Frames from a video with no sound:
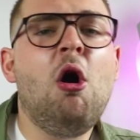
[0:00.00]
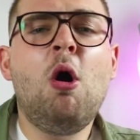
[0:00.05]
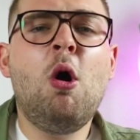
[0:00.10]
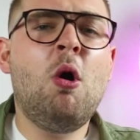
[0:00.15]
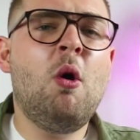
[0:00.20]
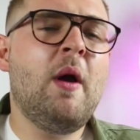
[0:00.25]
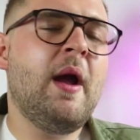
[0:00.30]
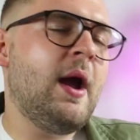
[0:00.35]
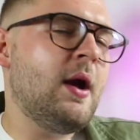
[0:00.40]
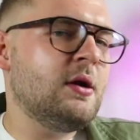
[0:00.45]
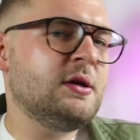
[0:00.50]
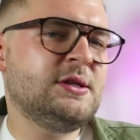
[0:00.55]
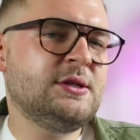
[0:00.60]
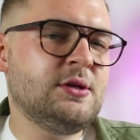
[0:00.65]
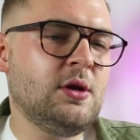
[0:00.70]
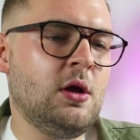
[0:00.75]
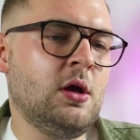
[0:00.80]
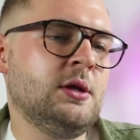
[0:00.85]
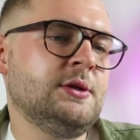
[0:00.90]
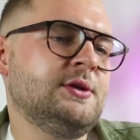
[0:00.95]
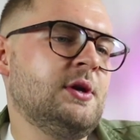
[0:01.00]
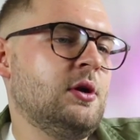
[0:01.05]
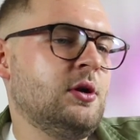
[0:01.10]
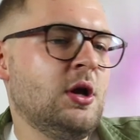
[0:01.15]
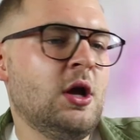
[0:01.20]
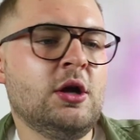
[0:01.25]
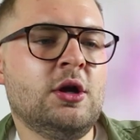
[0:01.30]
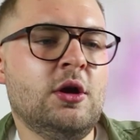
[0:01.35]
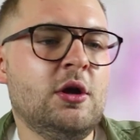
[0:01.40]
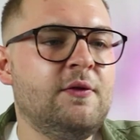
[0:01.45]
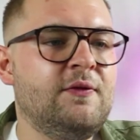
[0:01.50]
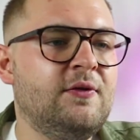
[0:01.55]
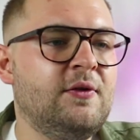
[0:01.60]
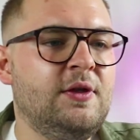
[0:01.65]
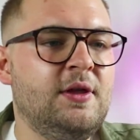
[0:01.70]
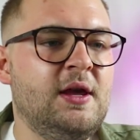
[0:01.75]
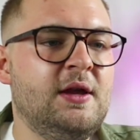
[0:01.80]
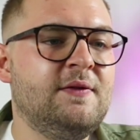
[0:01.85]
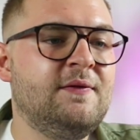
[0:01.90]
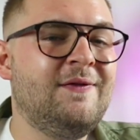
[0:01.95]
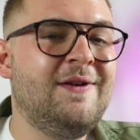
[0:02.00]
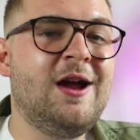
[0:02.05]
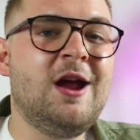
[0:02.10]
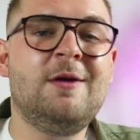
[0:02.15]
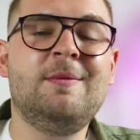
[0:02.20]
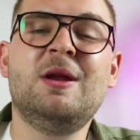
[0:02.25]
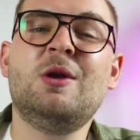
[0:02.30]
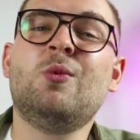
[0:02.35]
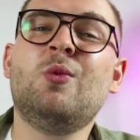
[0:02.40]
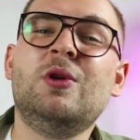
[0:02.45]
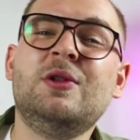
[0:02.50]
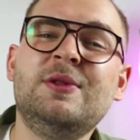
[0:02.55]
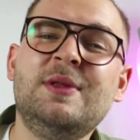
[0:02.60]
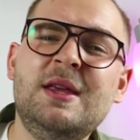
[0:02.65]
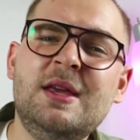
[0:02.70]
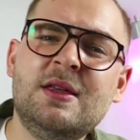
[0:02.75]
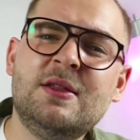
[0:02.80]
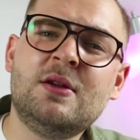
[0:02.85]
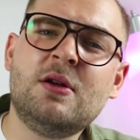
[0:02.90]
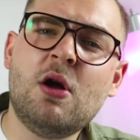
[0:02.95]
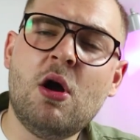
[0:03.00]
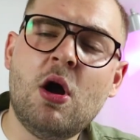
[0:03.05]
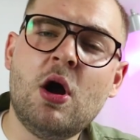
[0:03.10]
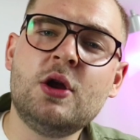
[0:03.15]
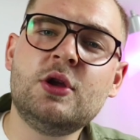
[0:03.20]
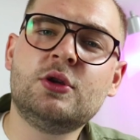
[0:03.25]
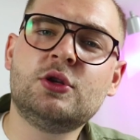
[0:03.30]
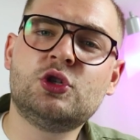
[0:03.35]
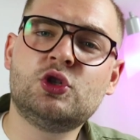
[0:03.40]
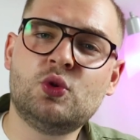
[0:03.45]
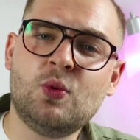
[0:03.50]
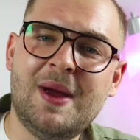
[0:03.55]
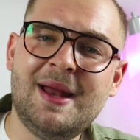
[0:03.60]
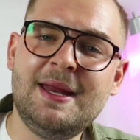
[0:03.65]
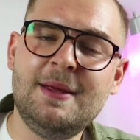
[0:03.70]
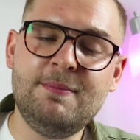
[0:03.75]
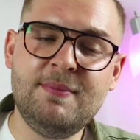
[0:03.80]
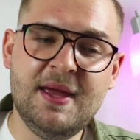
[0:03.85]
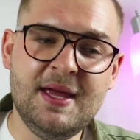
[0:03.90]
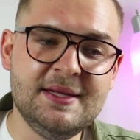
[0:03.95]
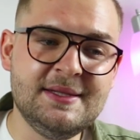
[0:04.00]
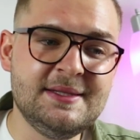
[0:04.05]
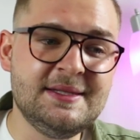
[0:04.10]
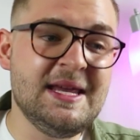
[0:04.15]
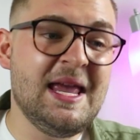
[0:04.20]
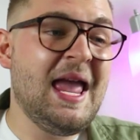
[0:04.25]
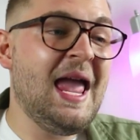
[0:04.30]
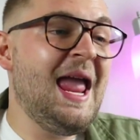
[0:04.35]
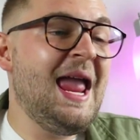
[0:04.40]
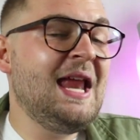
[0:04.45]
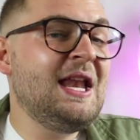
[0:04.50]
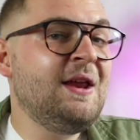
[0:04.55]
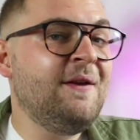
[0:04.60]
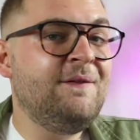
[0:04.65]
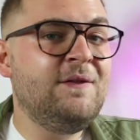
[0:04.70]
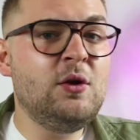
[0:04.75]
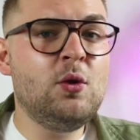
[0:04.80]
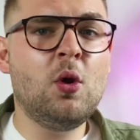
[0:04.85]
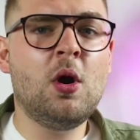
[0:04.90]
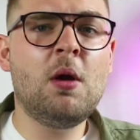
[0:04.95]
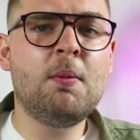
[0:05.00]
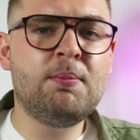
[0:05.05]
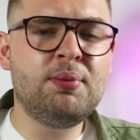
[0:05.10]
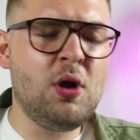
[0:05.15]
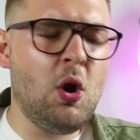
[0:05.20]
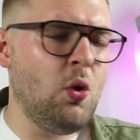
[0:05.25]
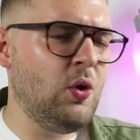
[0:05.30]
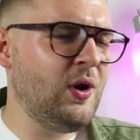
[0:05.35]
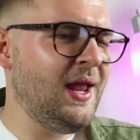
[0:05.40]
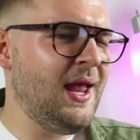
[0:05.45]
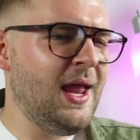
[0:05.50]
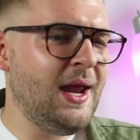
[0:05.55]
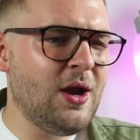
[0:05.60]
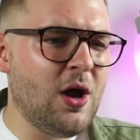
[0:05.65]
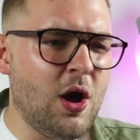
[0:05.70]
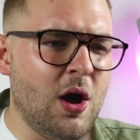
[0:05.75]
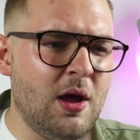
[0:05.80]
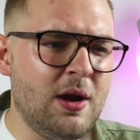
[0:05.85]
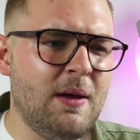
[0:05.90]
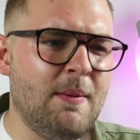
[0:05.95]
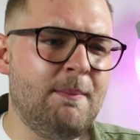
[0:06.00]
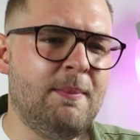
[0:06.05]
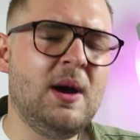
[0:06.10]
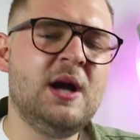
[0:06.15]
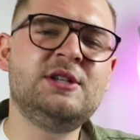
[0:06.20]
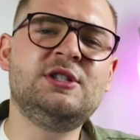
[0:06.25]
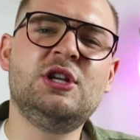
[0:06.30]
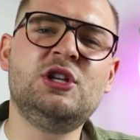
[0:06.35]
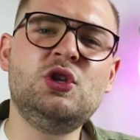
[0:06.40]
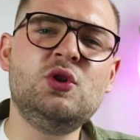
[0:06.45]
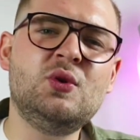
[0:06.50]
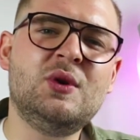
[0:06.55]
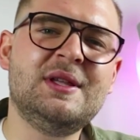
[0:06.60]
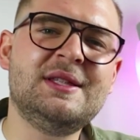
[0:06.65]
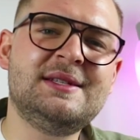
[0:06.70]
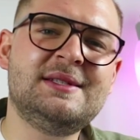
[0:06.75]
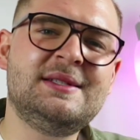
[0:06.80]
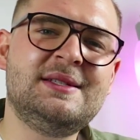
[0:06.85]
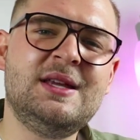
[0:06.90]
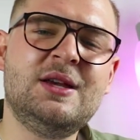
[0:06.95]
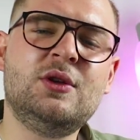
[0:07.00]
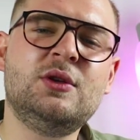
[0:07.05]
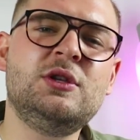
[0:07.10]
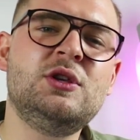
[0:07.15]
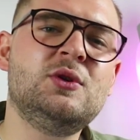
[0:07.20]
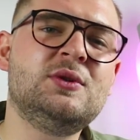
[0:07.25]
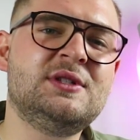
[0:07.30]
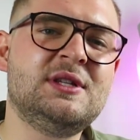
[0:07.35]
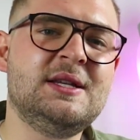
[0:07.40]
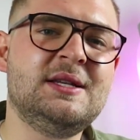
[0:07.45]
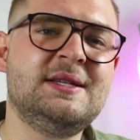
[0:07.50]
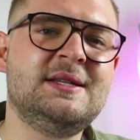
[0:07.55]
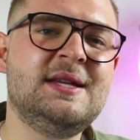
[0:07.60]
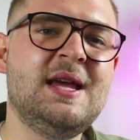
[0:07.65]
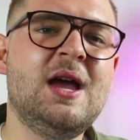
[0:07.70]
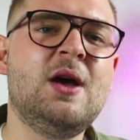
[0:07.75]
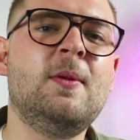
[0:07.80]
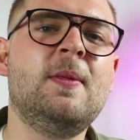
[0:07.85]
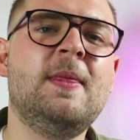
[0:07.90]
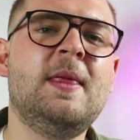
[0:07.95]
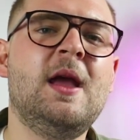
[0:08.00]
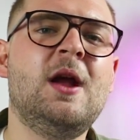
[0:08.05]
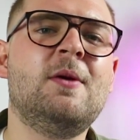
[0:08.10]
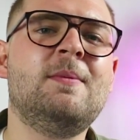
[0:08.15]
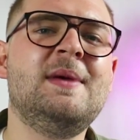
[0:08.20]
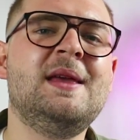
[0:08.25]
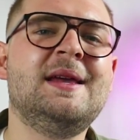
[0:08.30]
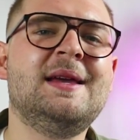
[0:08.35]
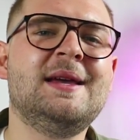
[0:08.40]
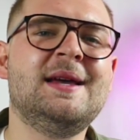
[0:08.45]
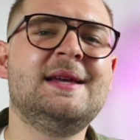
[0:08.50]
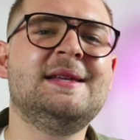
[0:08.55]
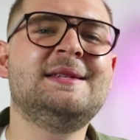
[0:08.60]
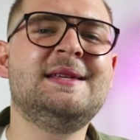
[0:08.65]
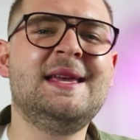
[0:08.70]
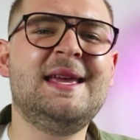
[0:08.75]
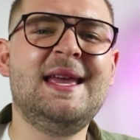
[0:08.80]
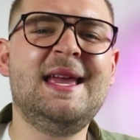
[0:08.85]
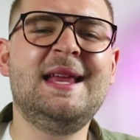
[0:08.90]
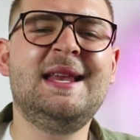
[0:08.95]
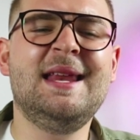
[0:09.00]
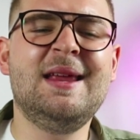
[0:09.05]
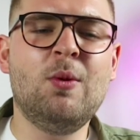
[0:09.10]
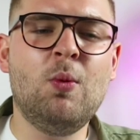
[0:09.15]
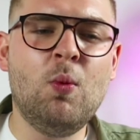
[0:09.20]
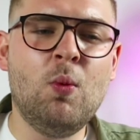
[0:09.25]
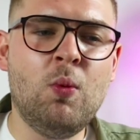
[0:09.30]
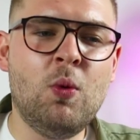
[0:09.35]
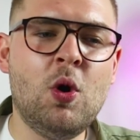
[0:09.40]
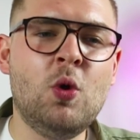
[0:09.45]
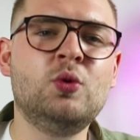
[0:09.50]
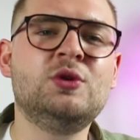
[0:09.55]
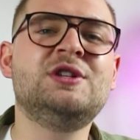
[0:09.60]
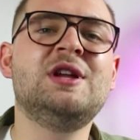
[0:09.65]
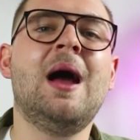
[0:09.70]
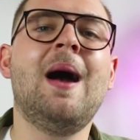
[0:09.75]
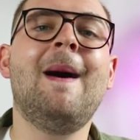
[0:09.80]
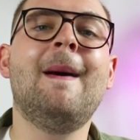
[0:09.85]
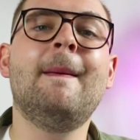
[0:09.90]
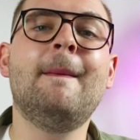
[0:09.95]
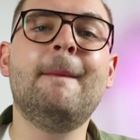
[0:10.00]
oh, aerosol are not good for the environment. Well, neither are your sweaty pits. And if you are broke and on a budget, you can still use it down there because it won't